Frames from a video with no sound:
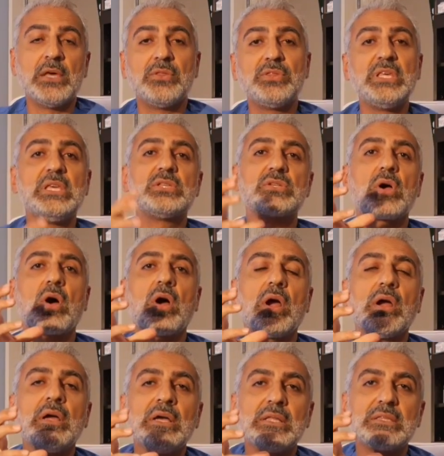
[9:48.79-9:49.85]
These
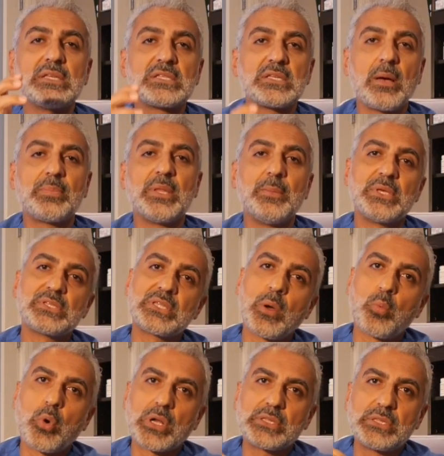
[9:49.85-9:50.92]
are the supplements
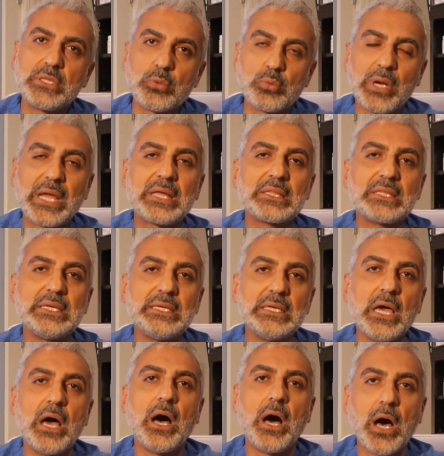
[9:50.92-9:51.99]
that work
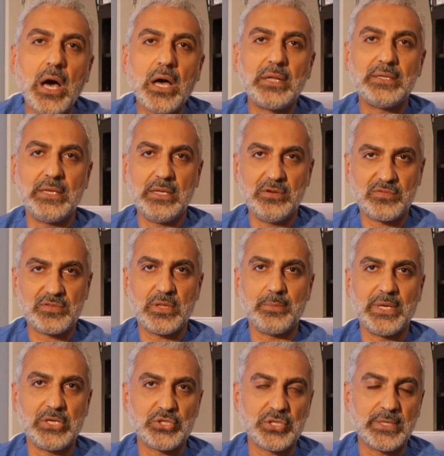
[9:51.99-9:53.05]
directly on
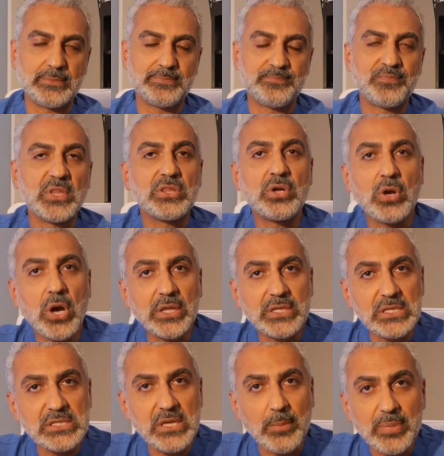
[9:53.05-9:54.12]
inflammation. There are
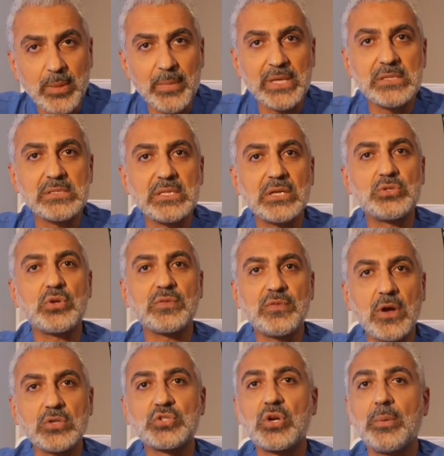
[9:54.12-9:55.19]
other supplements that your
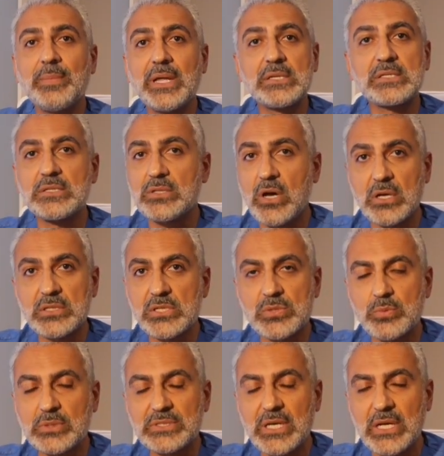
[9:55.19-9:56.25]
functional medicine
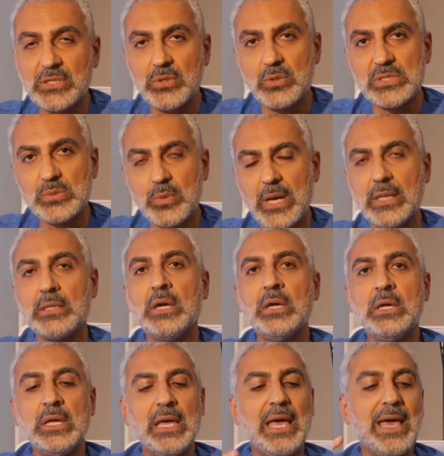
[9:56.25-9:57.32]
doctors will tell you as well,
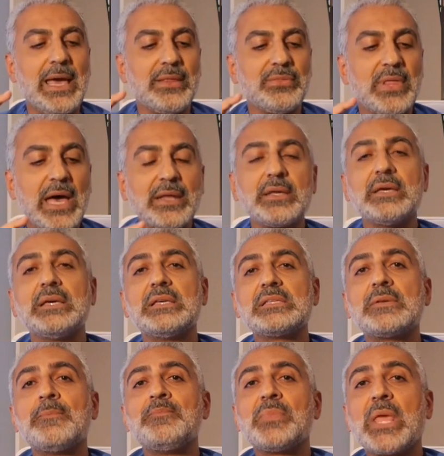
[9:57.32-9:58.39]
and that
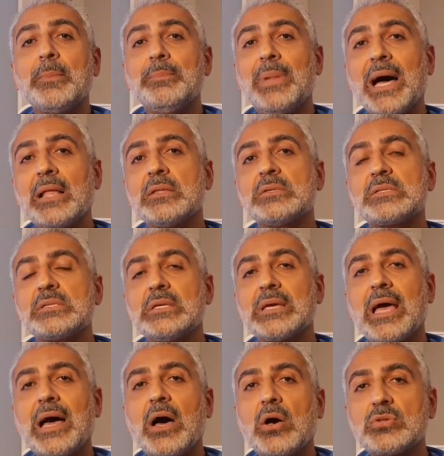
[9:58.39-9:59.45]
is
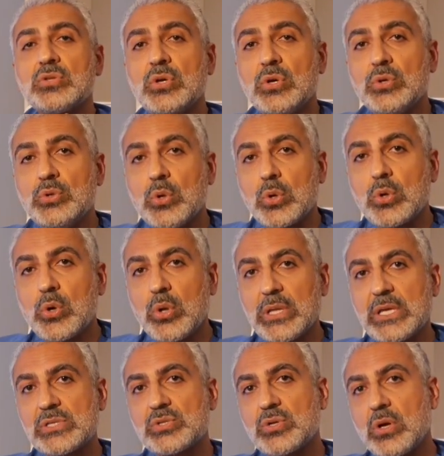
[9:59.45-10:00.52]
balancing out your
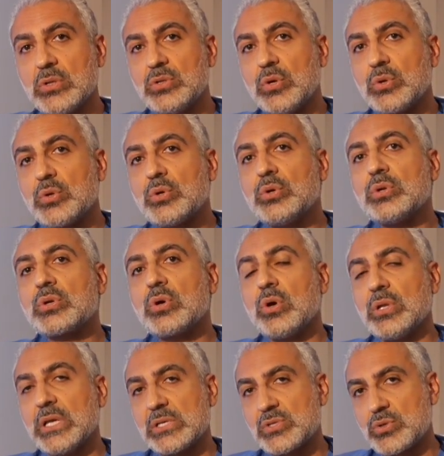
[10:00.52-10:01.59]
cholesterol, your good
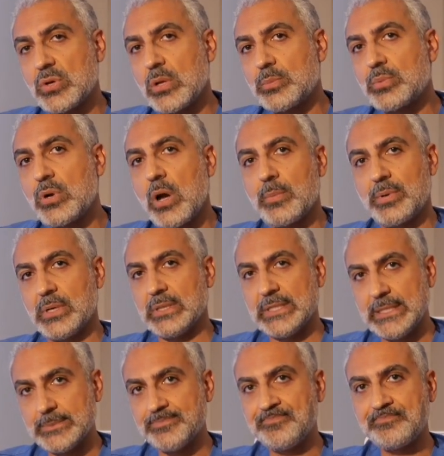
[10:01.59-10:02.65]
cholesterol
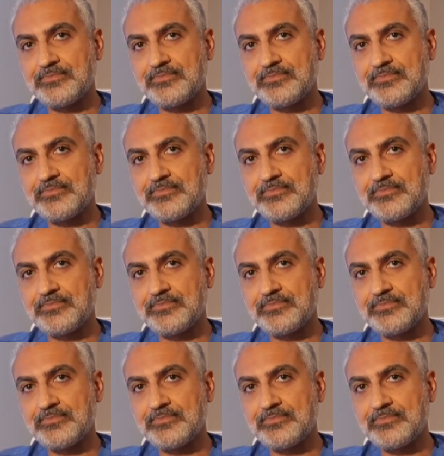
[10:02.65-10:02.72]
properly.